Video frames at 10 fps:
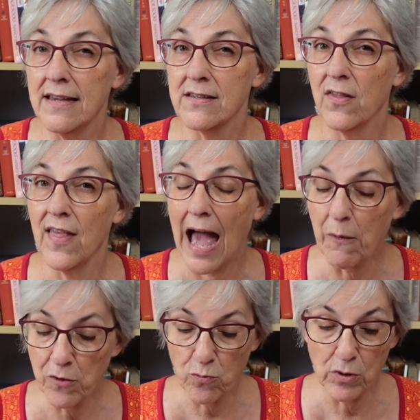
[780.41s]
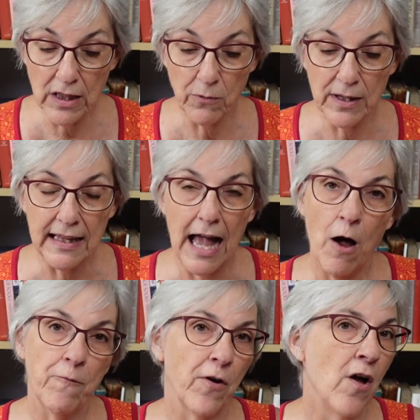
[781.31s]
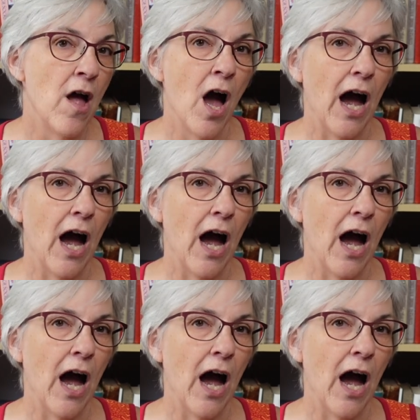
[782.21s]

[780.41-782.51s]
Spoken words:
And so that was really, really helpful.